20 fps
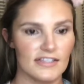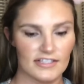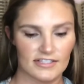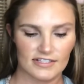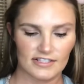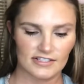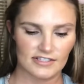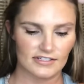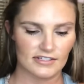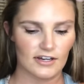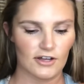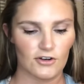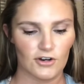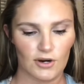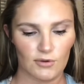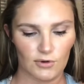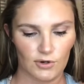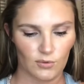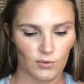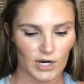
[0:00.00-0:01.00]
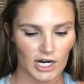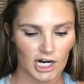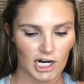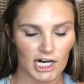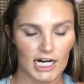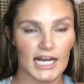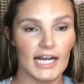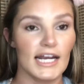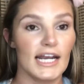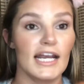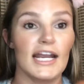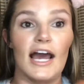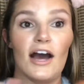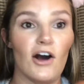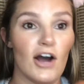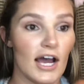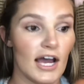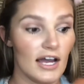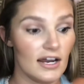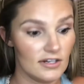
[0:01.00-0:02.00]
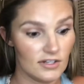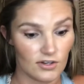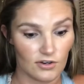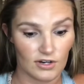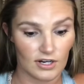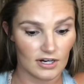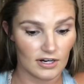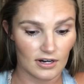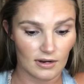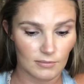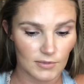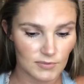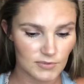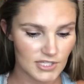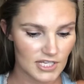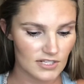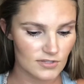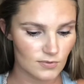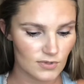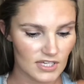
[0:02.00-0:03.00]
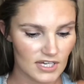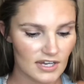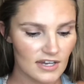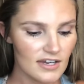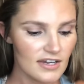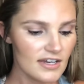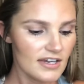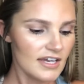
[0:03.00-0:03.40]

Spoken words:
This is the color I want to wear, and now I had to go get it. I'm obsessed with it.